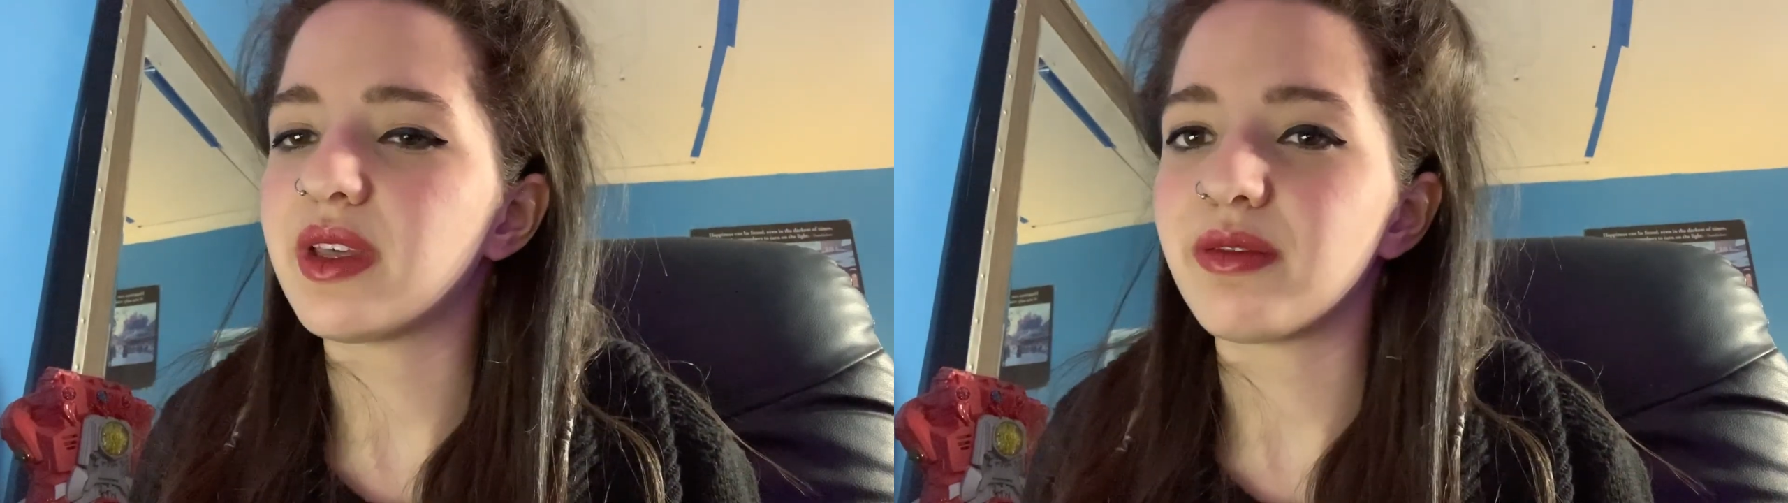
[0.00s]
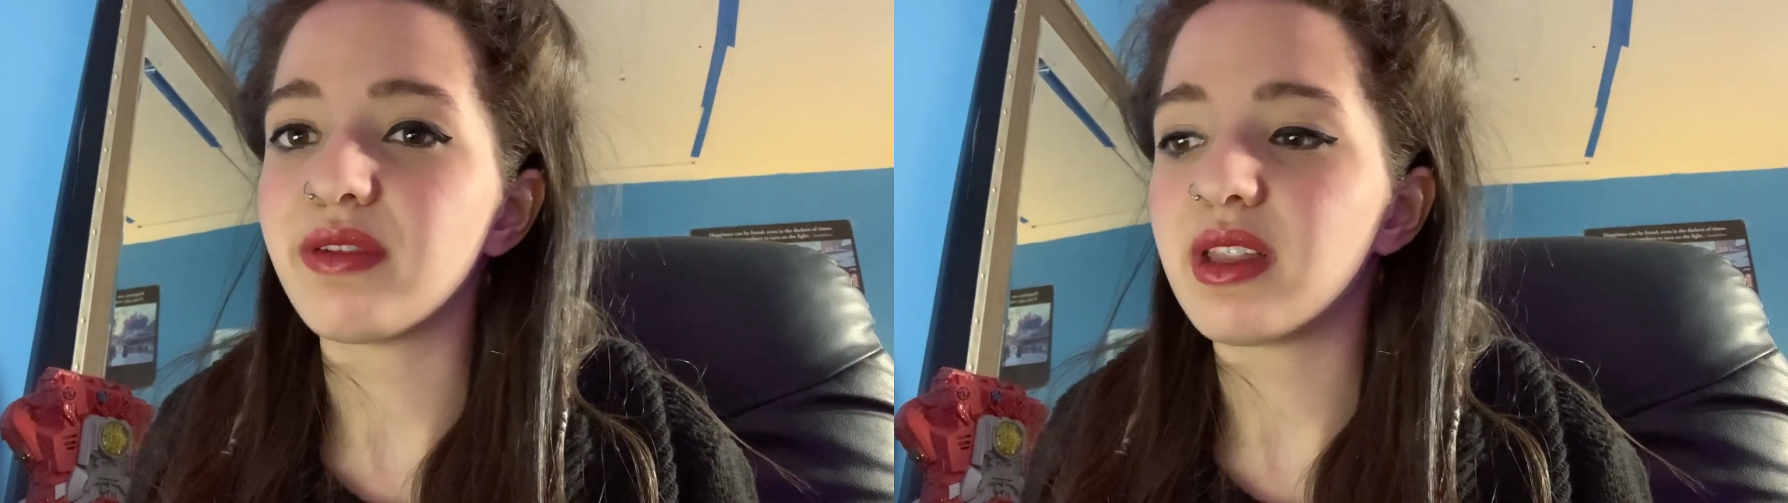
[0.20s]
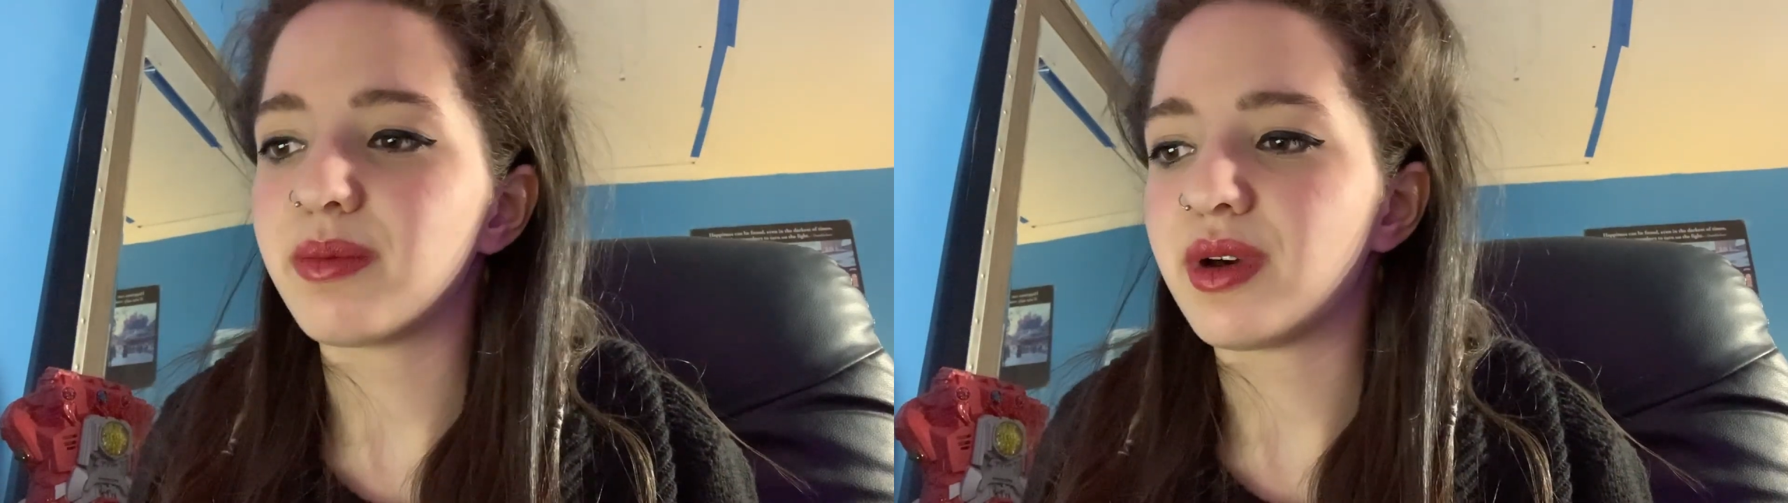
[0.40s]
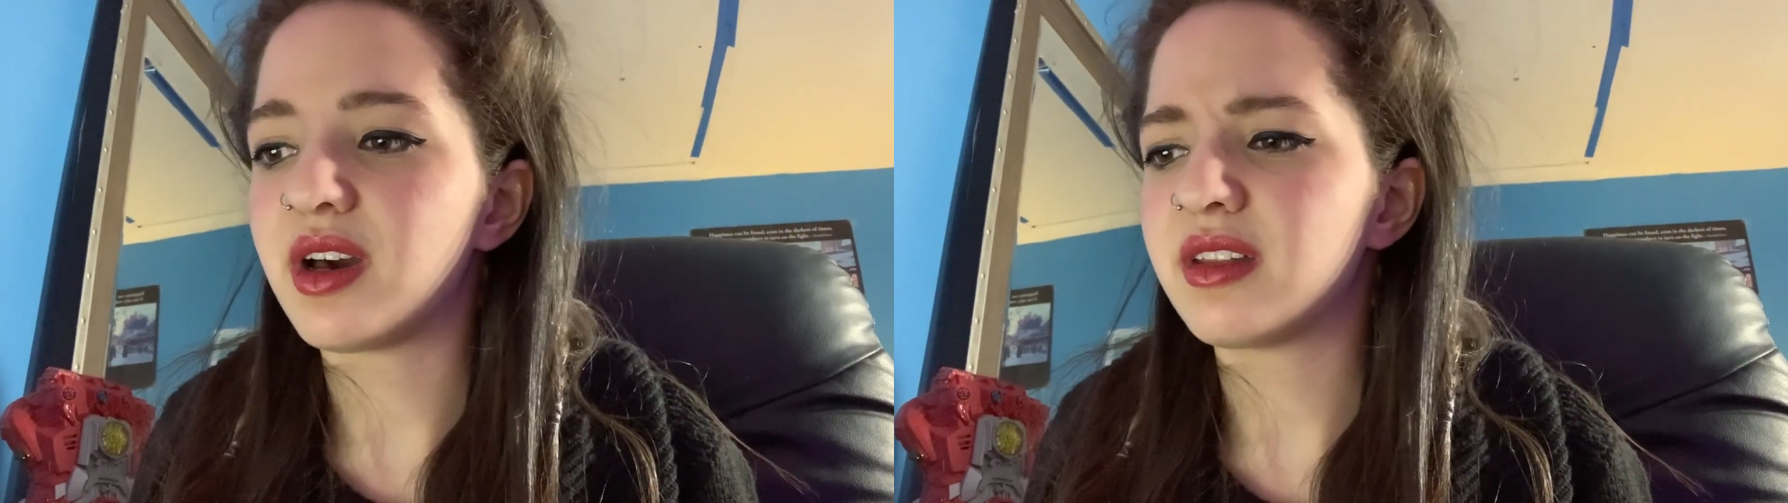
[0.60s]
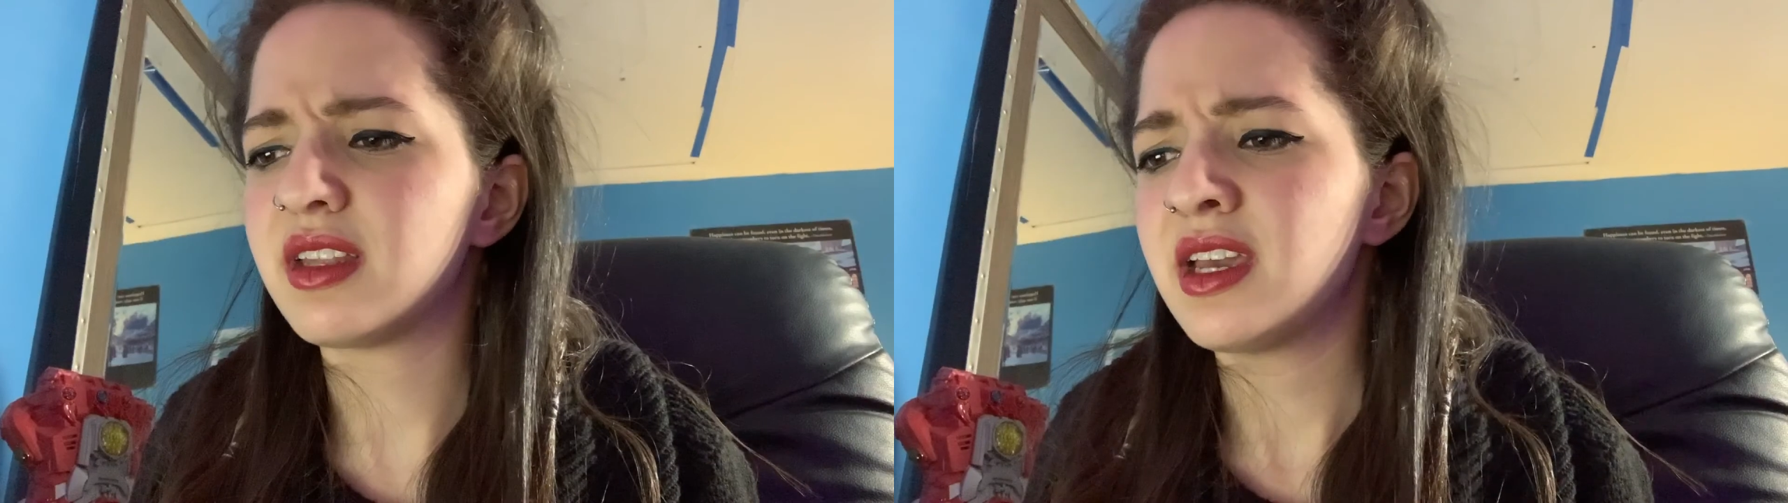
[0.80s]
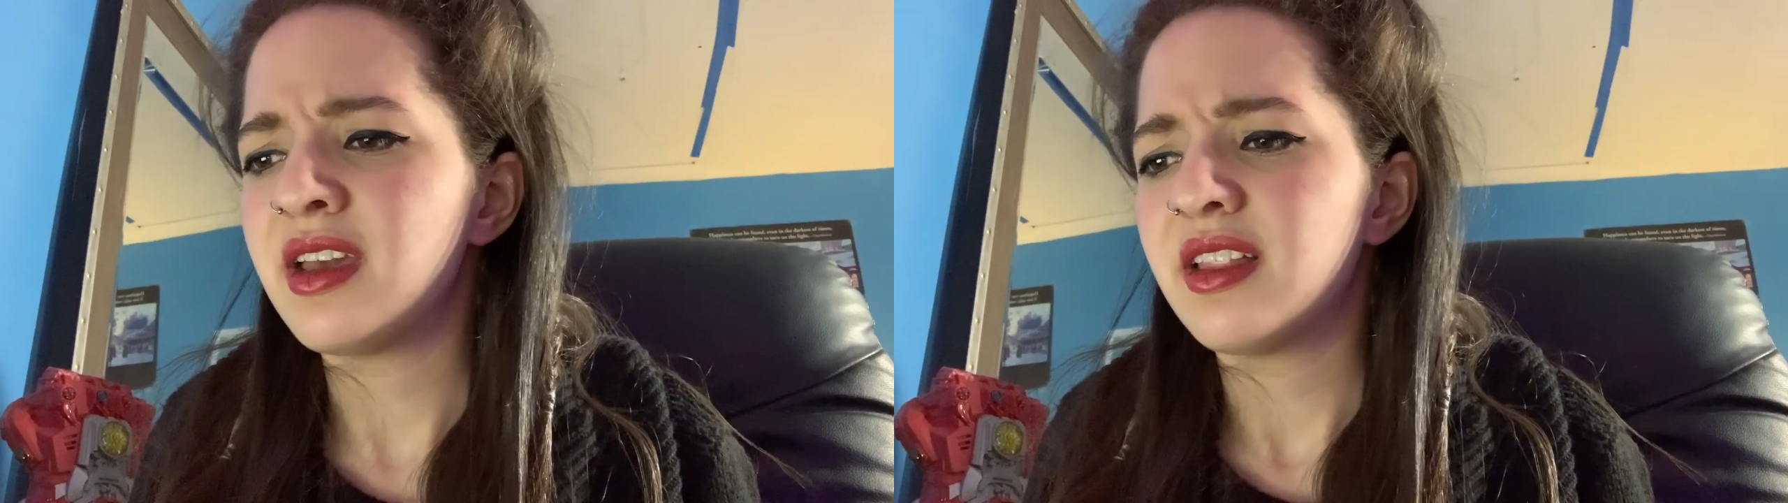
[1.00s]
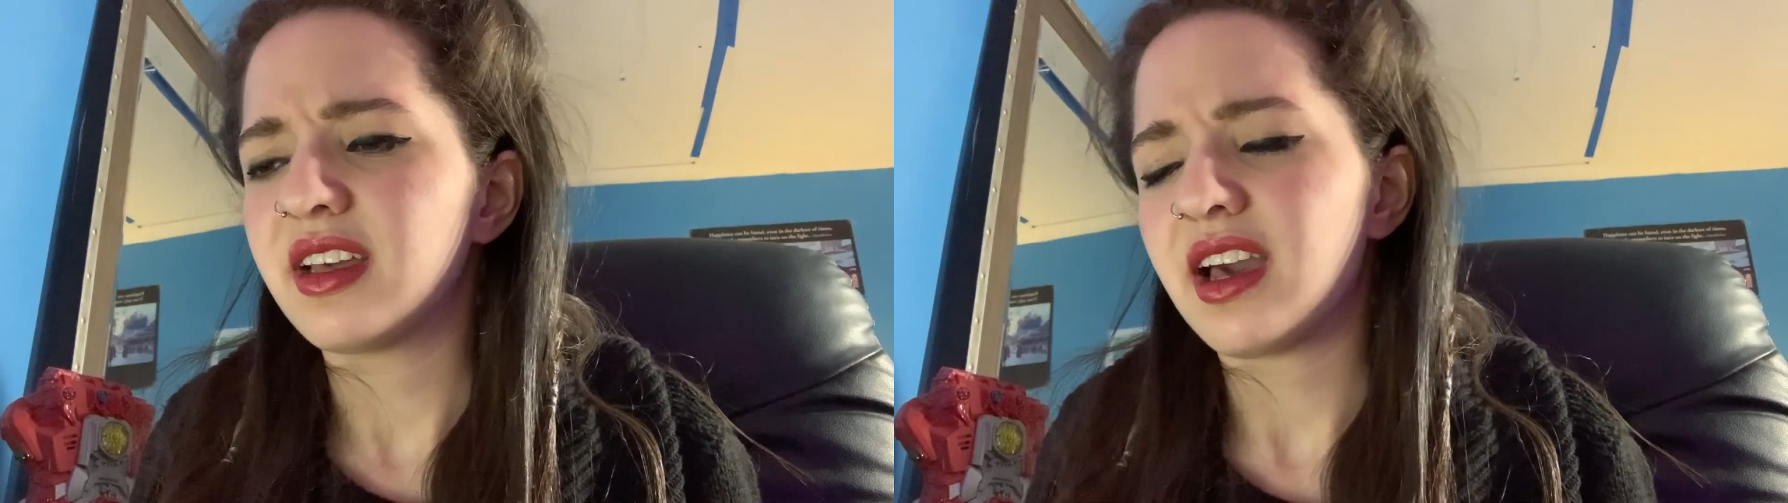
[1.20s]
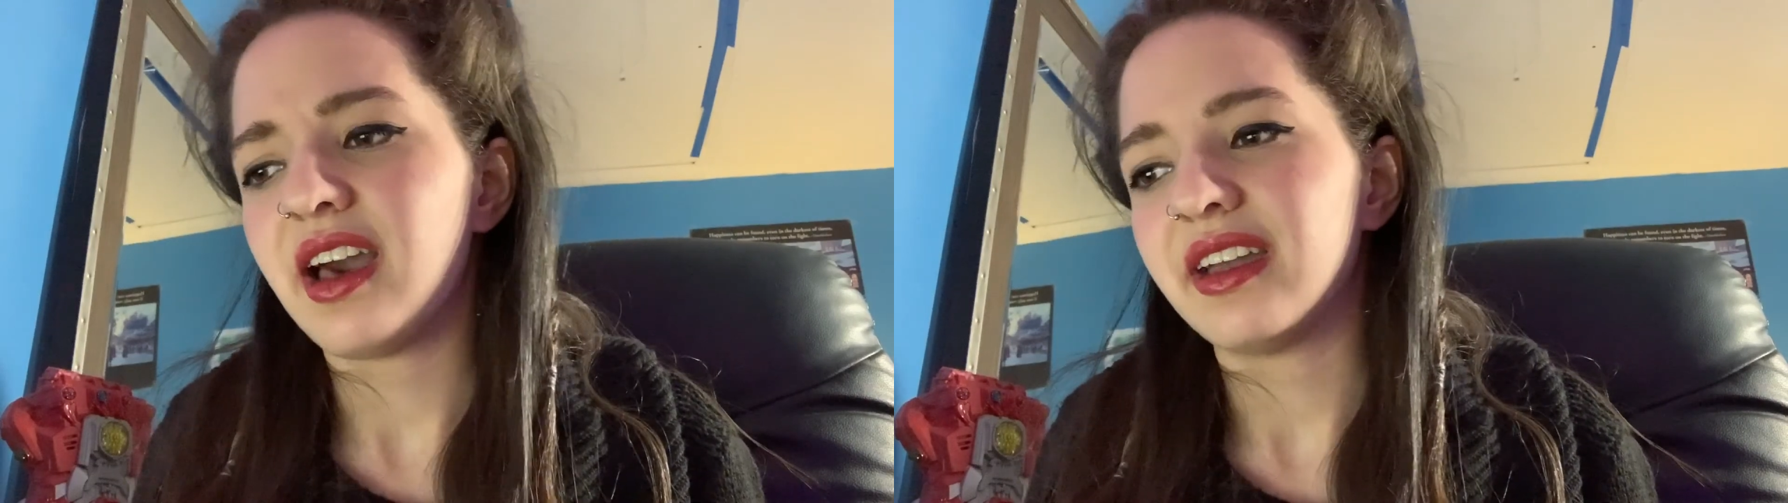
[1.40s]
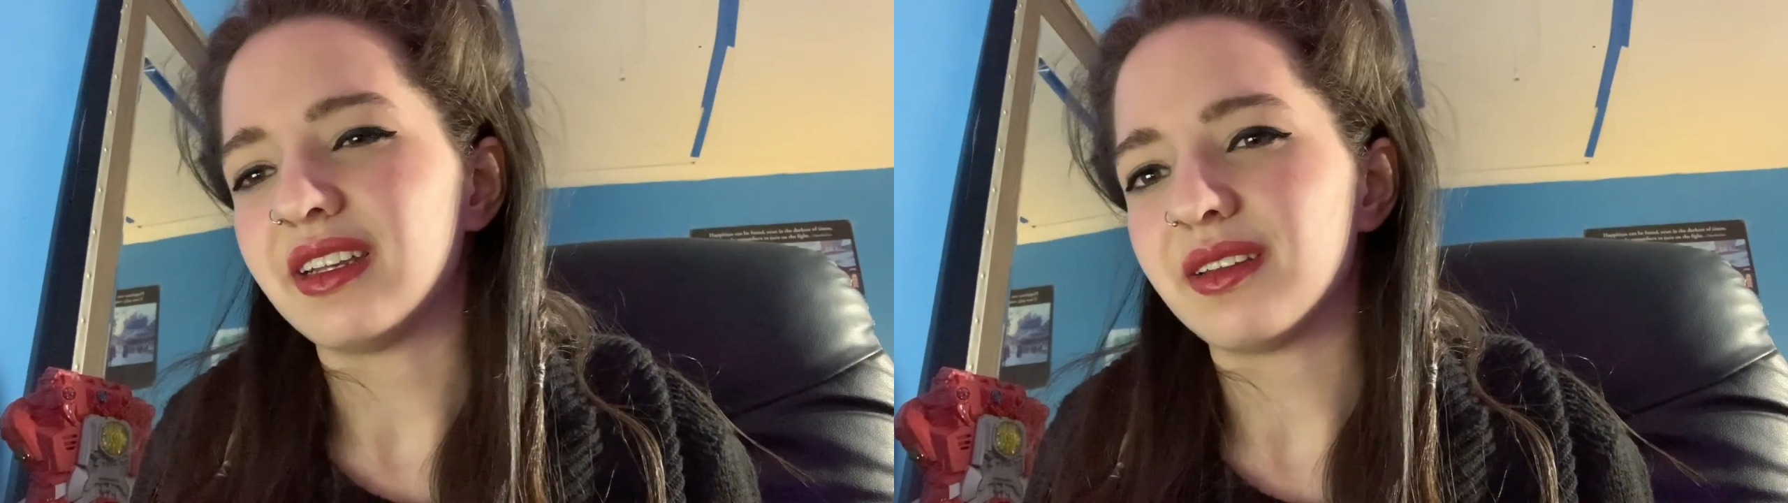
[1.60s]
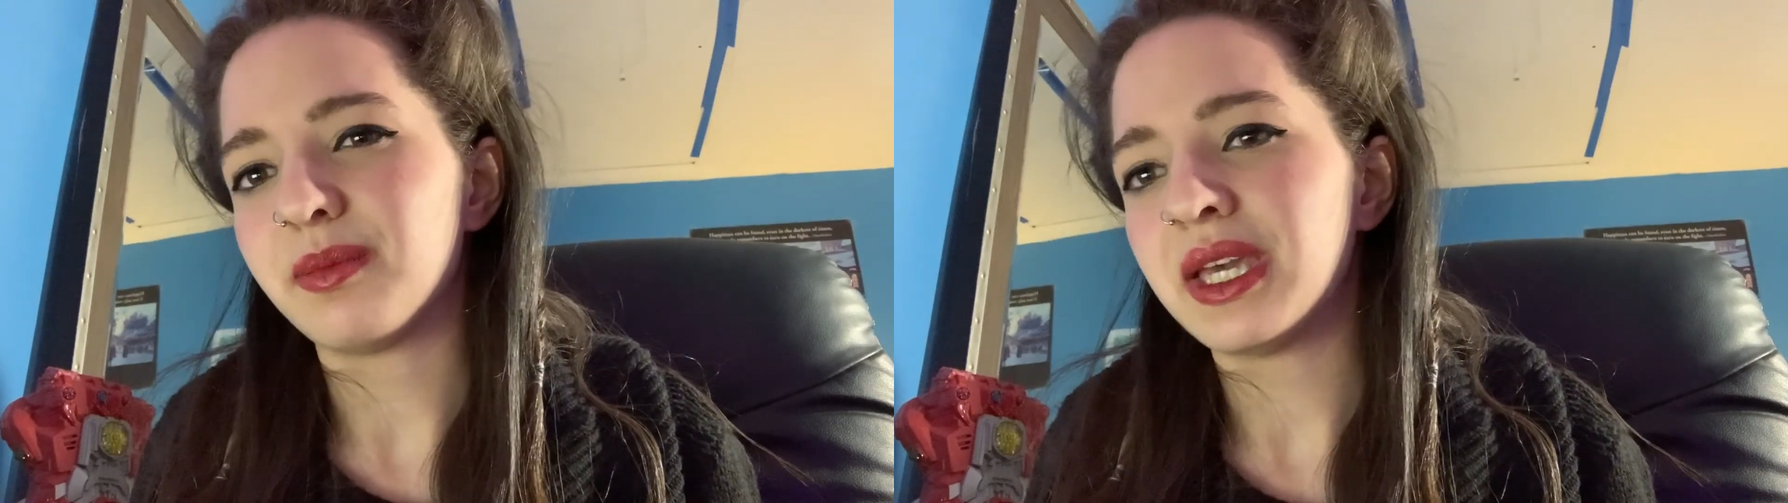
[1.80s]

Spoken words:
they fell upon the kind,